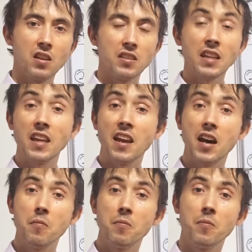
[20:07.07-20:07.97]
set that
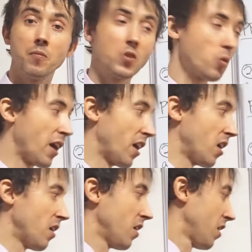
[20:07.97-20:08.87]
up to
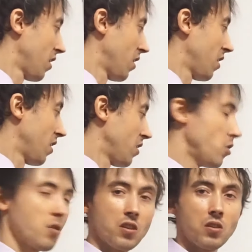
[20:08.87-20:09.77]
where
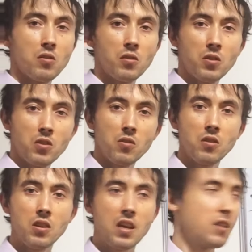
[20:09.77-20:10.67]
you could do,
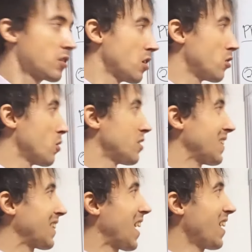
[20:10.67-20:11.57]
you, so
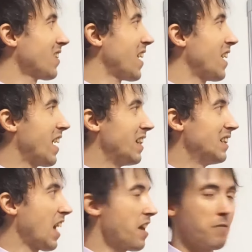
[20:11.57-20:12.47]
it's kind of like a
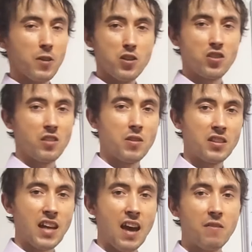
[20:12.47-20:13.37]
light version of
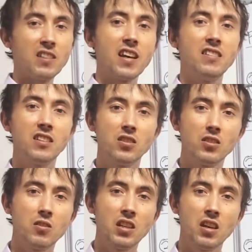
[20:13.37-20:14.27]
this Advertising
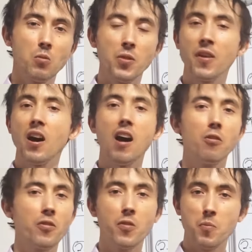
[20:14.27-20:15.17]
Studio
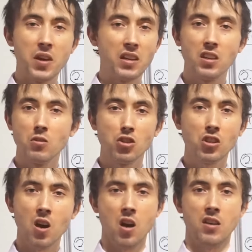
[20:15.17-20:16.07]
without the big, huge
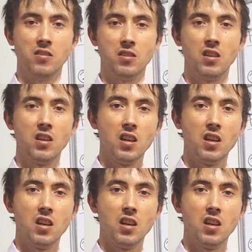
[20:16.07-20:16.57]
cost.